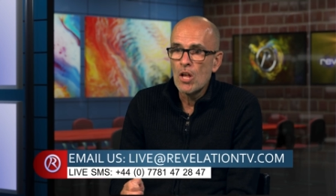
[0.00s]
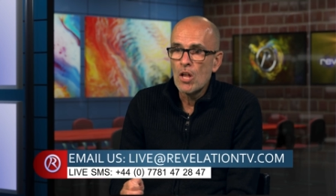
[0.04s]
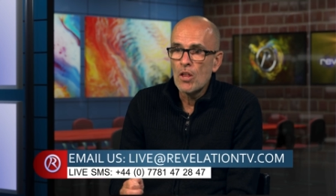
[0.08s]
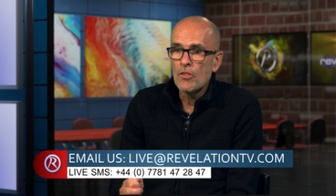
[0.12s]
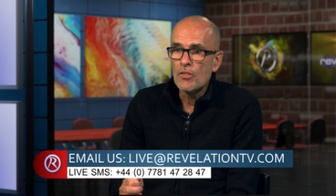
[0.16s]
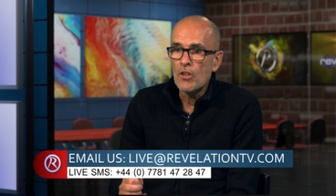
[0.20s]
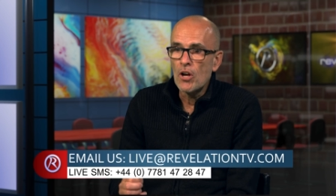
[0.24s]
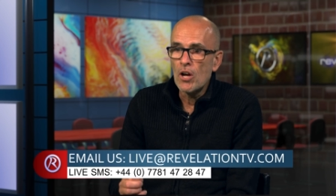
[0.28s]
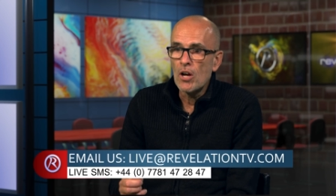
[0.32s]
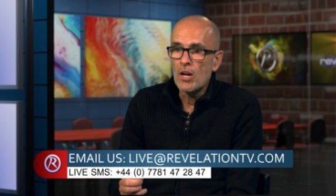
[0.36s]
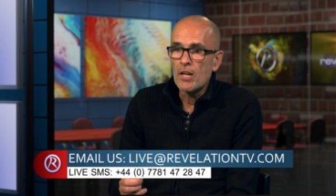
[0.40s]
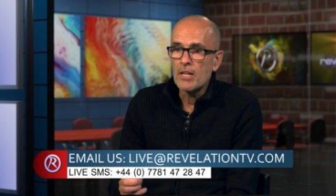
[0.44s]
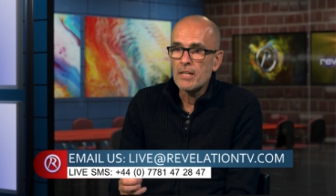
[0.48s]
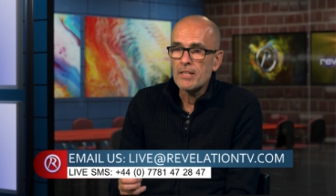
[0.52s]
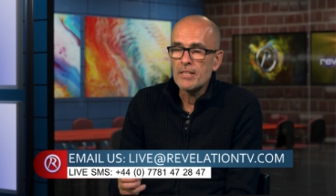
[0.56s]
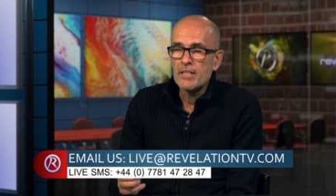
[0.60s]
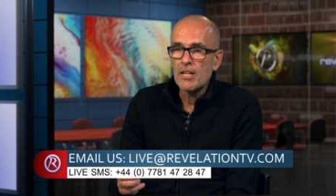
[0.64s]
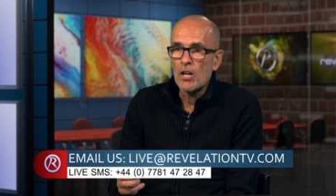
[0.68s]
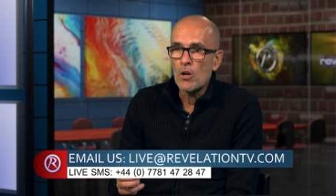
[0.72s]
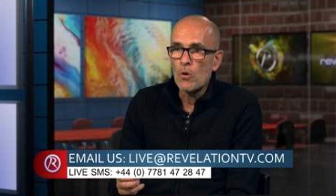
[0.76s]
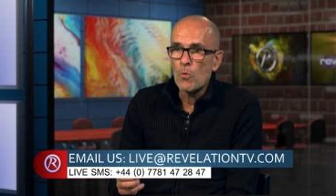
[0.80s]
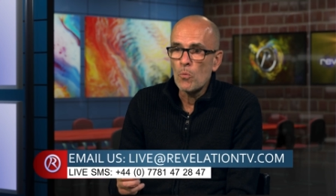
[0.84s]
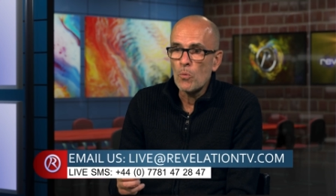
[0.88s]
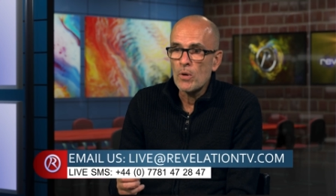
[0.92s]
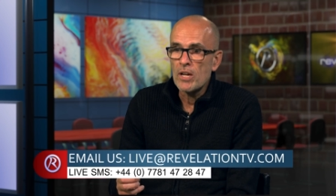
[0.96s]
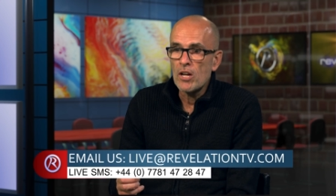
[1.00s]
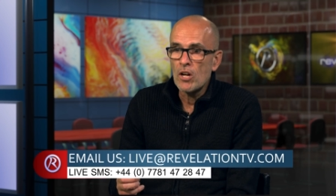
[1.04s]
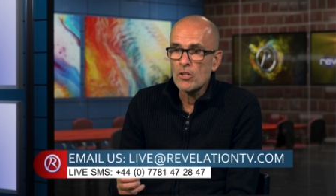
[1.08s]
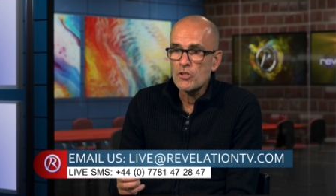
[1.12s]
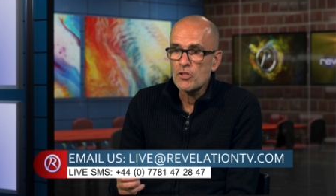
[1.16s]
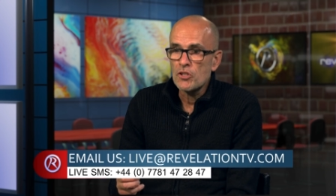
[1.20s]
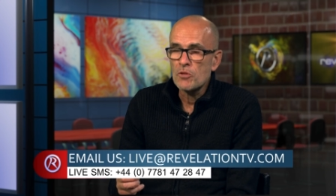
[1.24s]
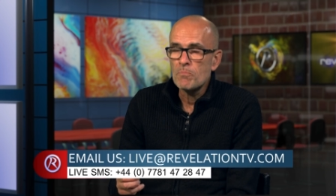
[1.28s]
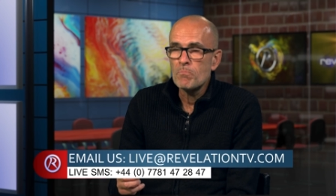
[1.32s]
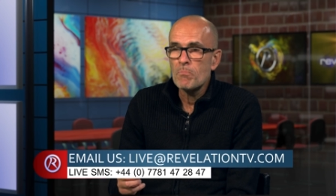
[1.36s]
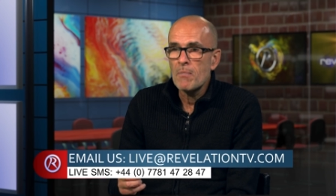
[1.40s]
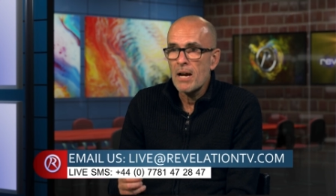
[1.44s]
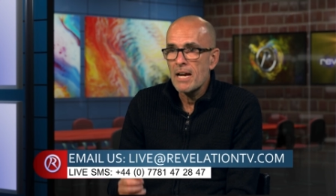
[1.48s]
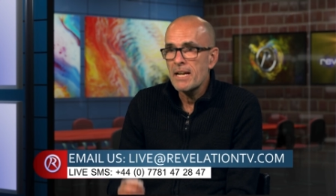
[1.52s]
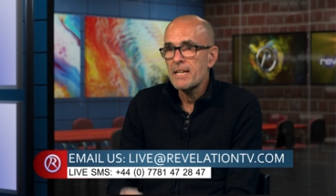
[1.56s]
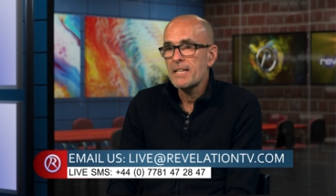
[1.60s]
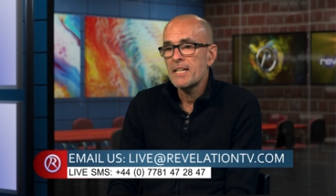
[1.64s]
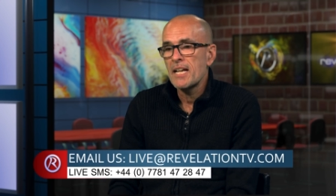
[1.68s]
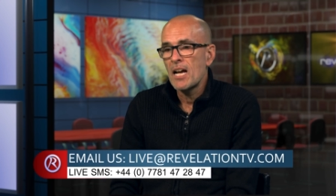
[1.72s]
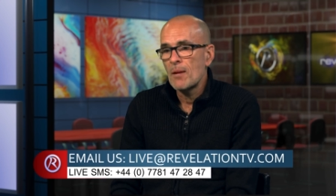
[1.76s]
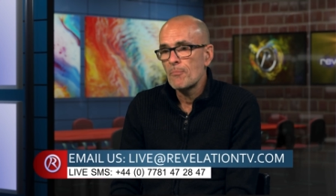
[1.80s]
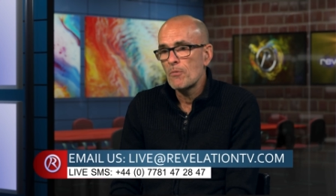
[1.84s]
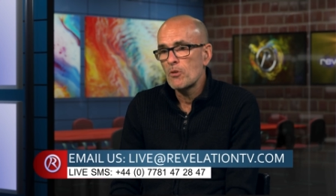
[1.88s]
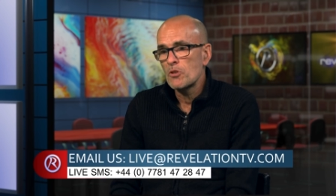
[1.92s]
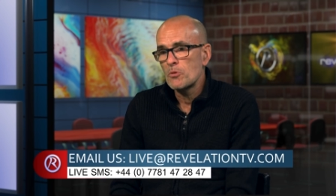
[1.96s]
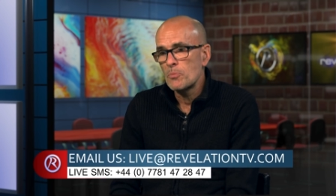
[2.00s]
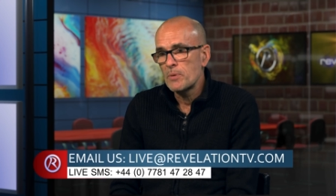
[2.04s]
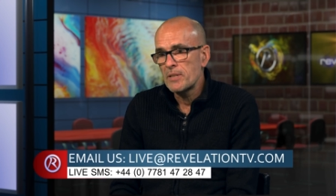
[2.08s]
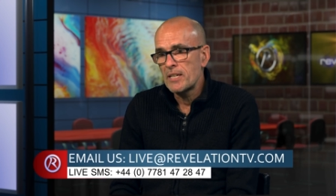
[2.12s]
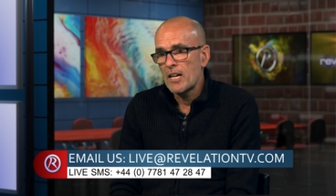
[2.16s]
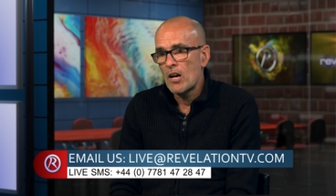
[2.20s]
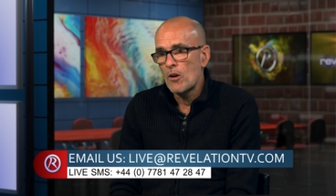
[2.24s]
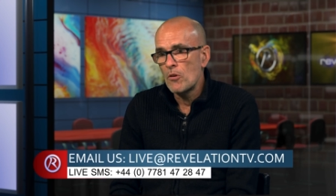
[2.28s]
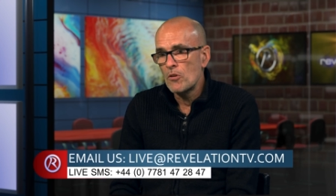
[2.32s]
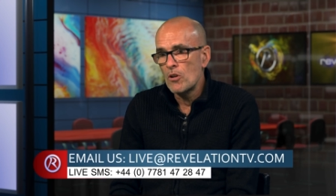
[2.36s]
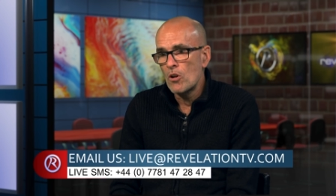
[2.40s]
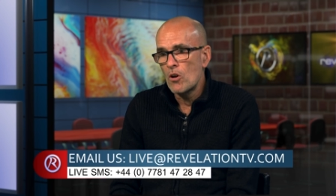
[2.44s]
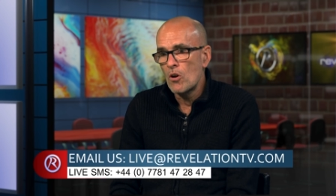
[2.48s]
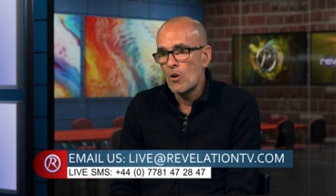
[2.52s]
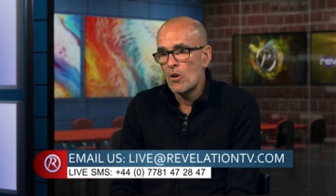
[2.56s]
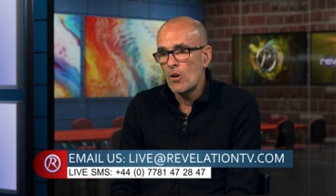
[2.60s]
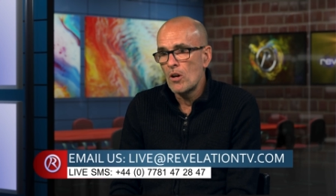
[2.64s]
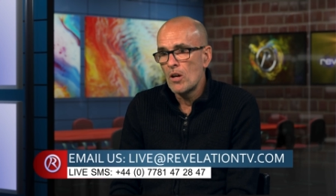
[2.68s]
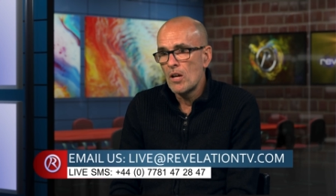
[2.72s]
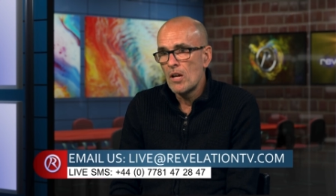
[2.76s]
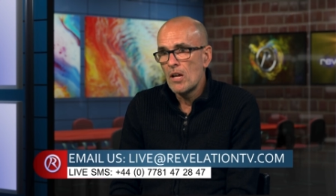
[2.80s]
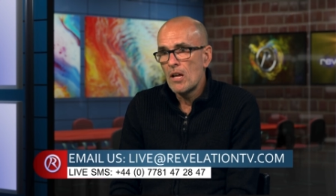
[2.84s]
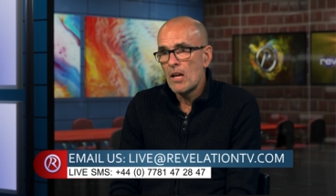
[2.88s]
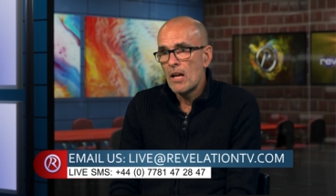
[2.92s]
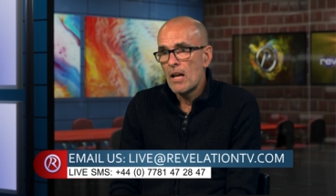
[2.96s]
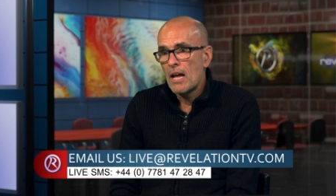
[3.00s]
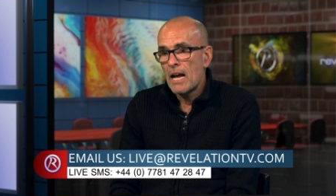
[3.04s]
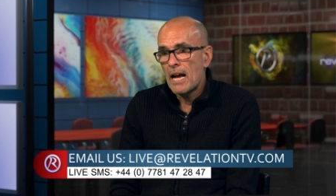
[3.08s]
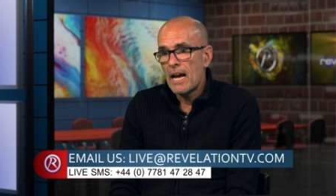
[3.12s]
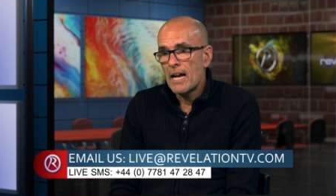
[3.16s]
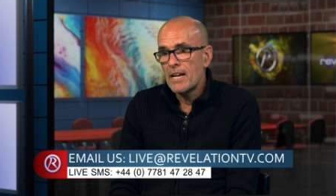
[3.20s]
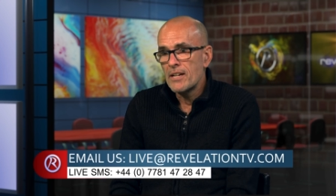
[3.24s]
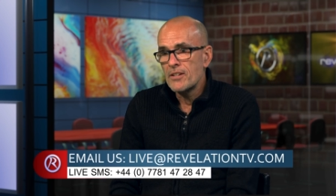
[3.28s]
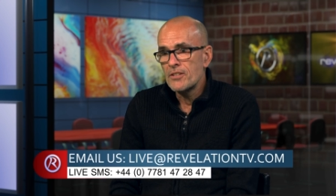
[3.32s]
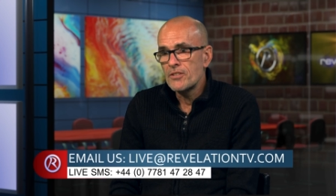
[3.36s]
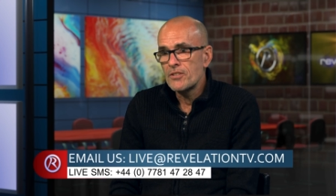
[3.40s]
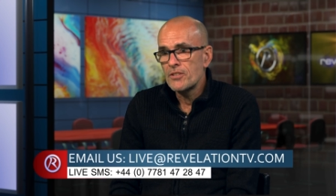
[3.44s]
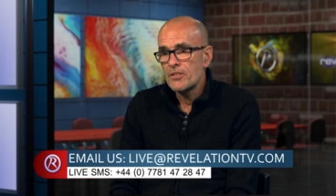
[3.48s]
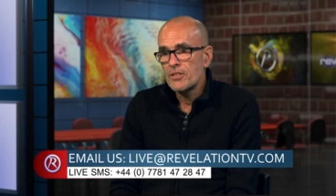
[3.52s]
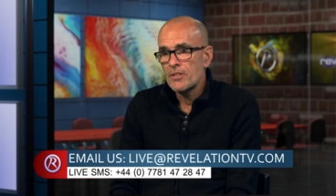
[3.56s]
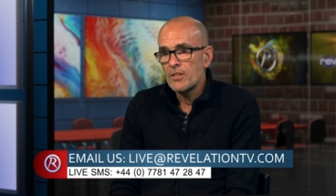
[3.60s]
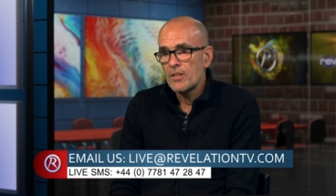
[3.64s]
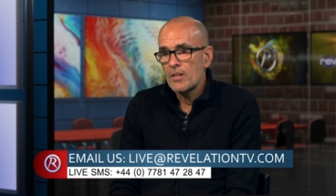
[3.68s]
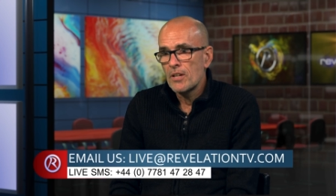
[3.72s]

that, you know, we are just making up as we go along. And,